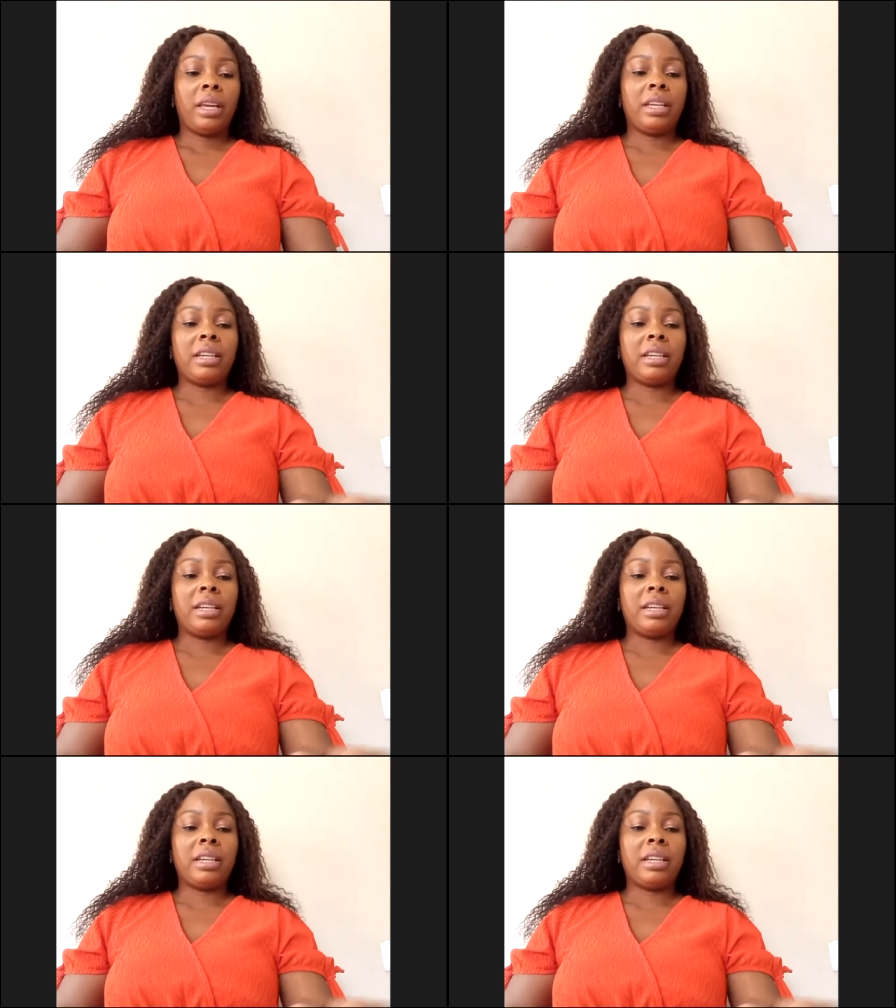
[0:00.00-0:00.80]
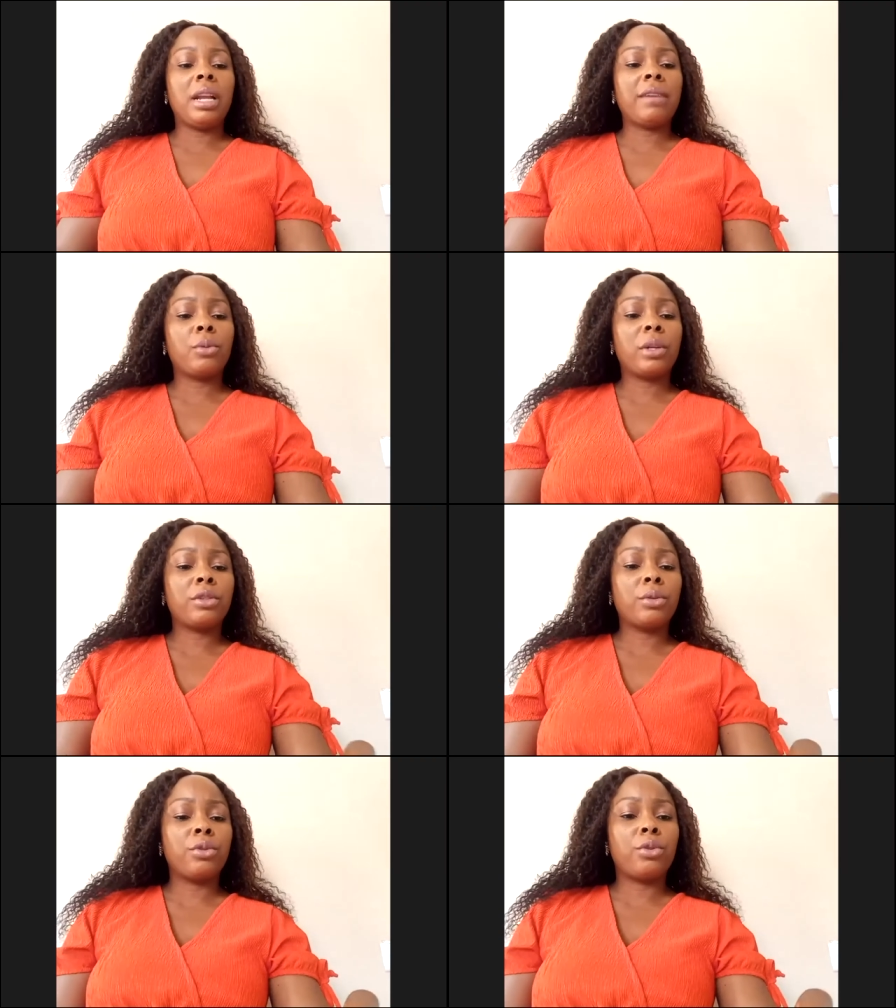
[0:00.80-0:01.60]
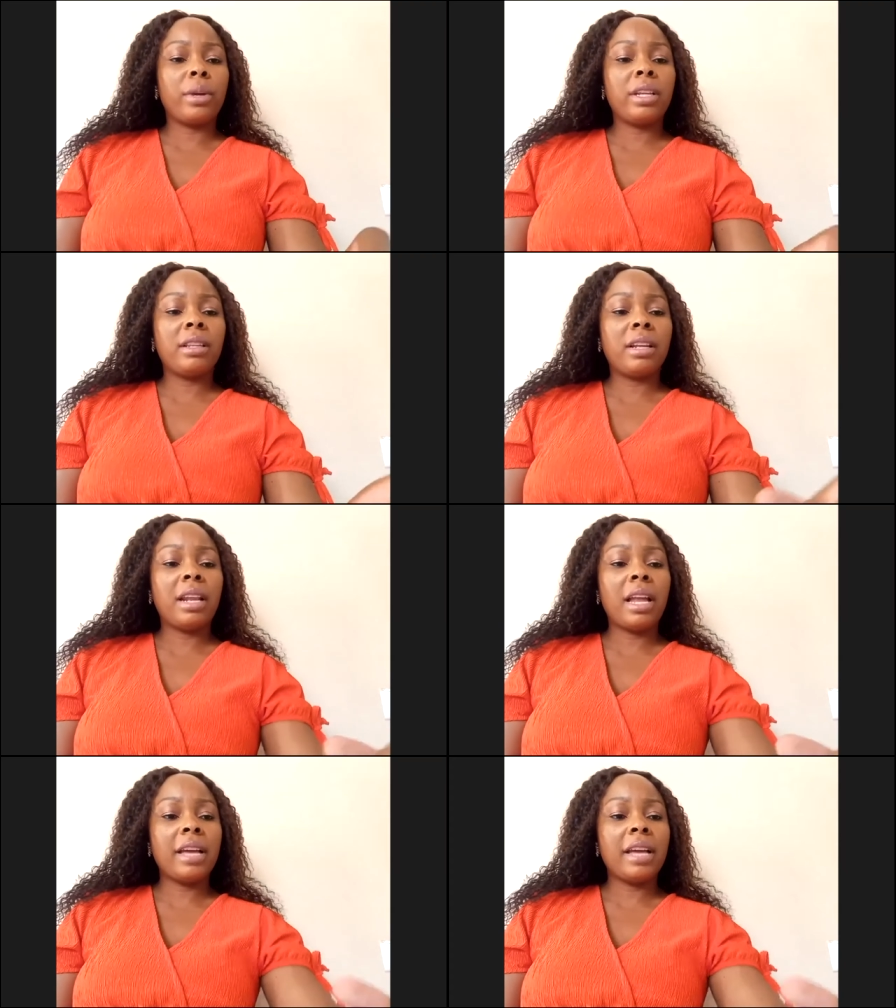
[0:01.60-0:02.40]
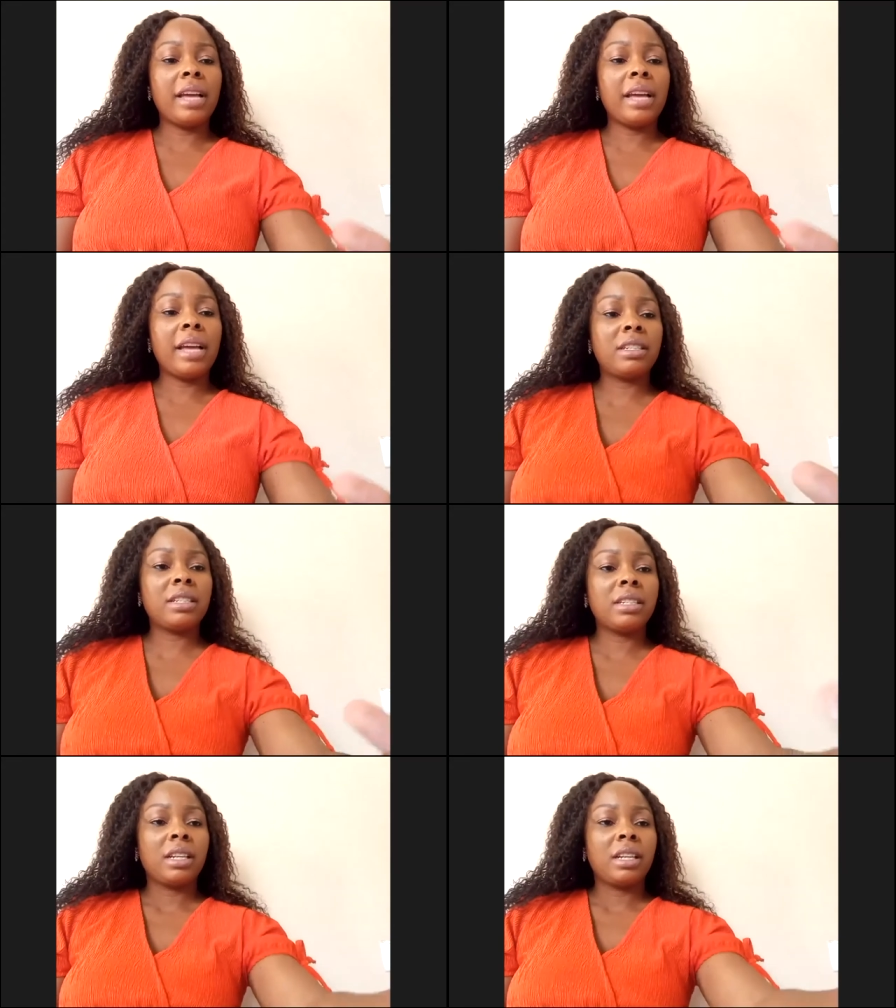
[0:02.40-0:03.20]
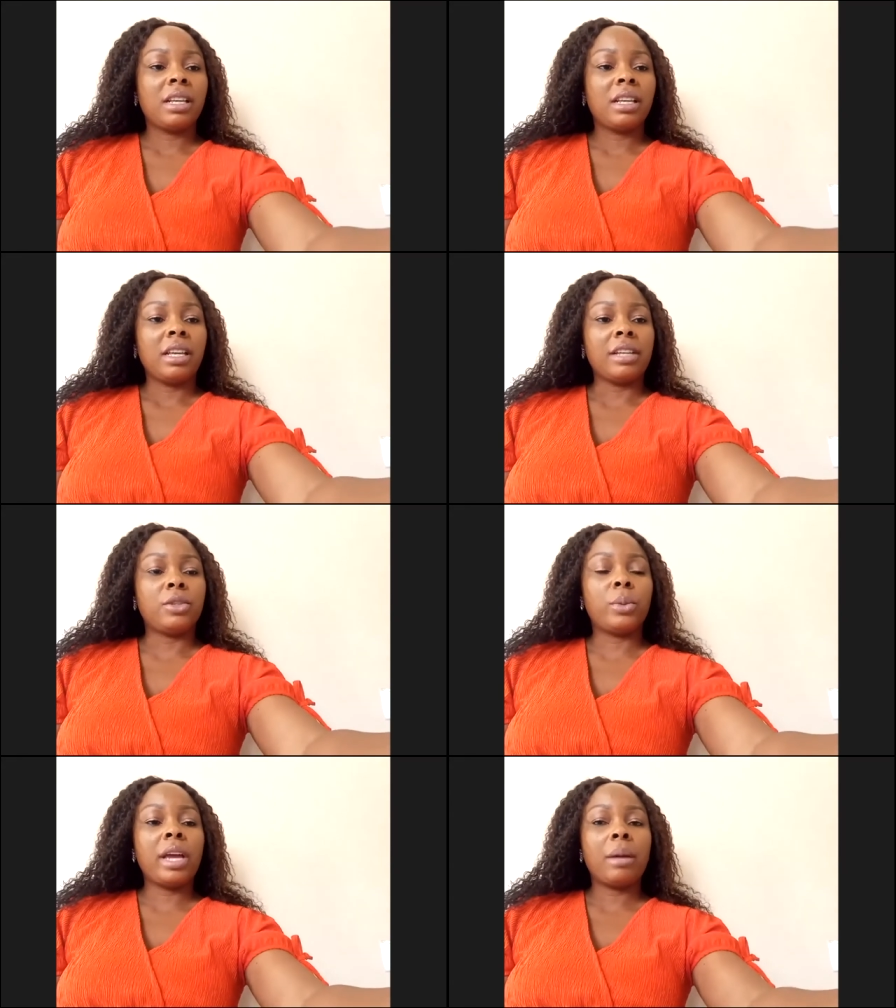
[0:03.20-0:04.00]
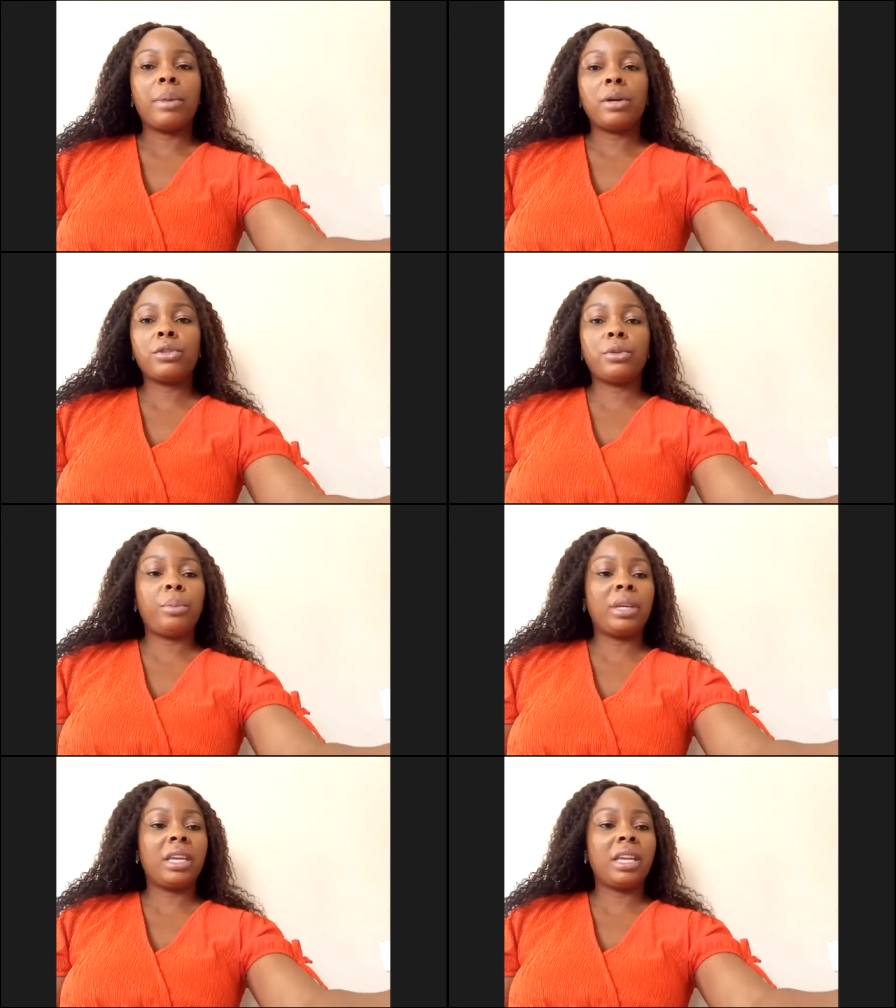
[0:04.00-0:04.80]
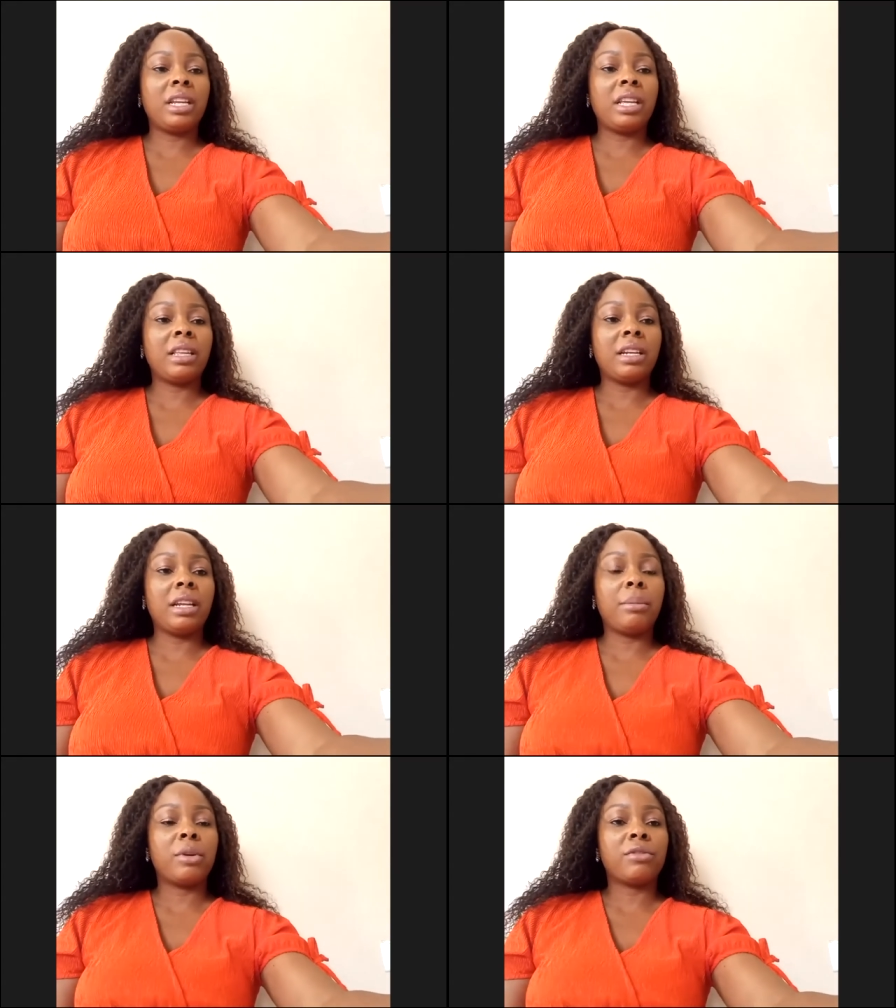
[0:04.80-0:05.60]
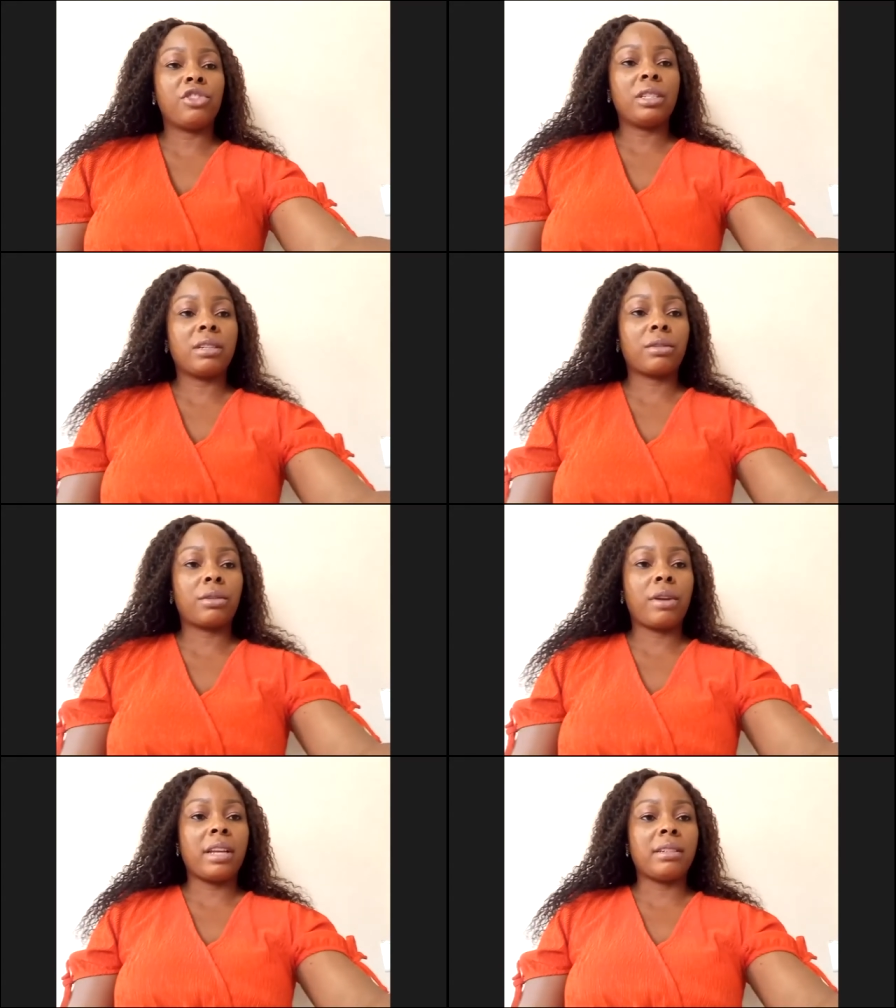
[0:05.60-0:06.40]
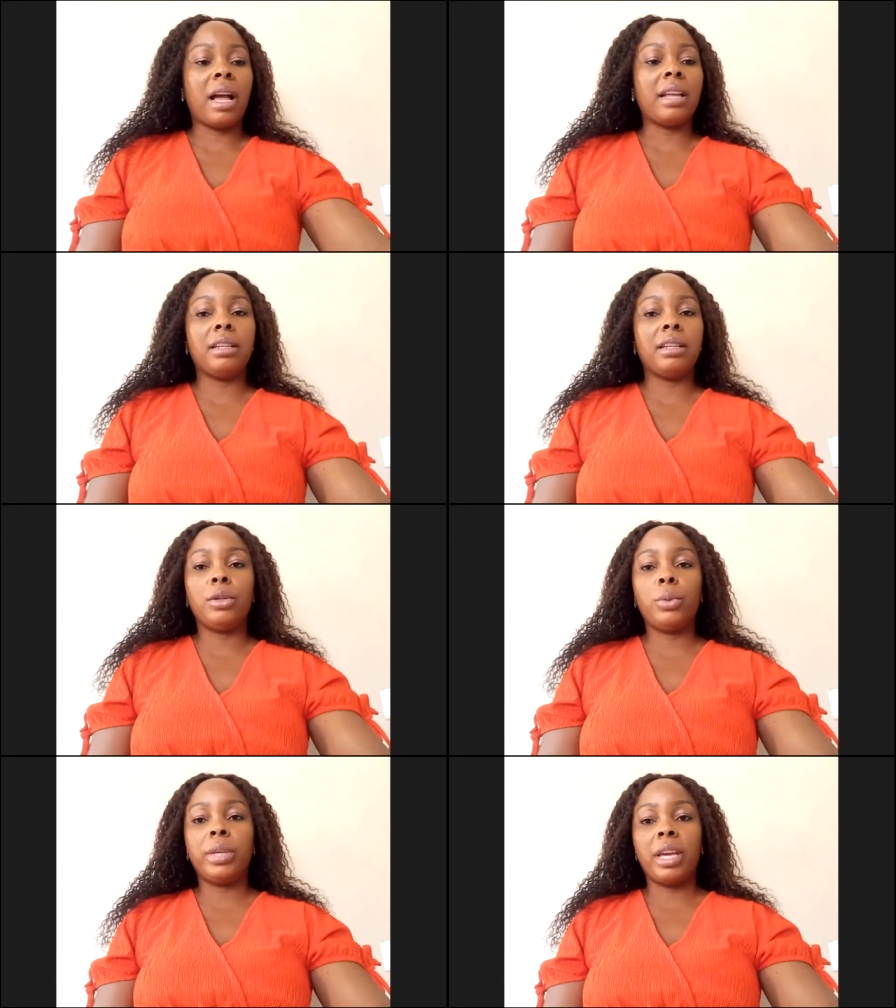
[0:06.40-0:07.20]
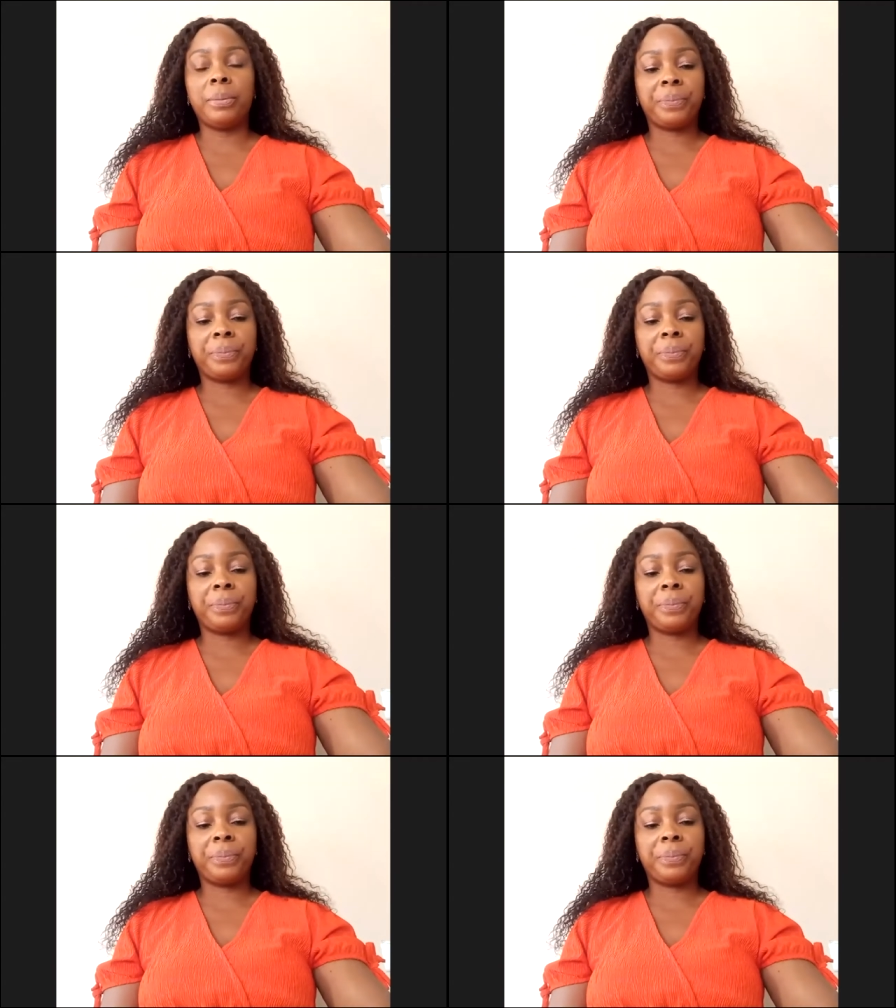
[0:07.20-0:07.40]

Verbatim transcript: Encourage your loved ones to join the live service as we are about to begin in the name of Jesus Christ. Hallelujah.